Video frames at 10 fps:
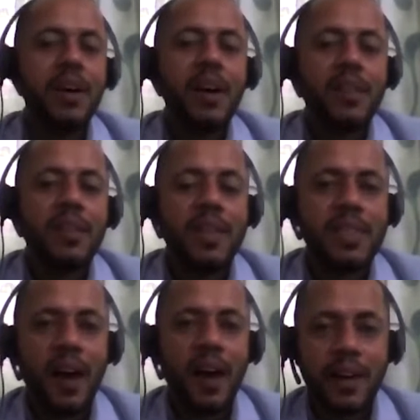these
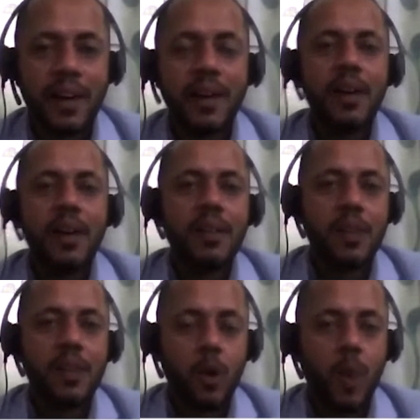are the
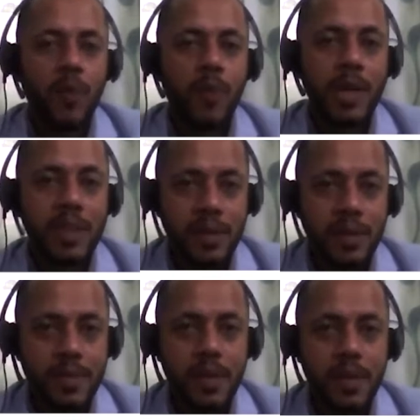co-op work
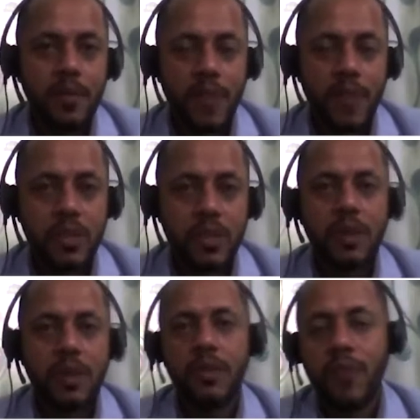terms which
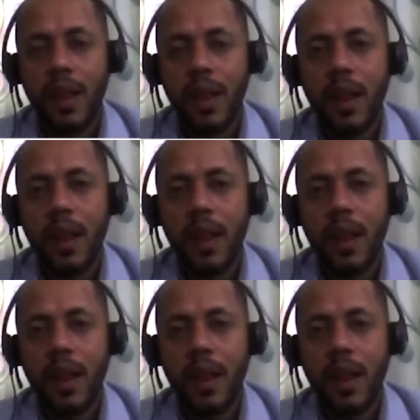will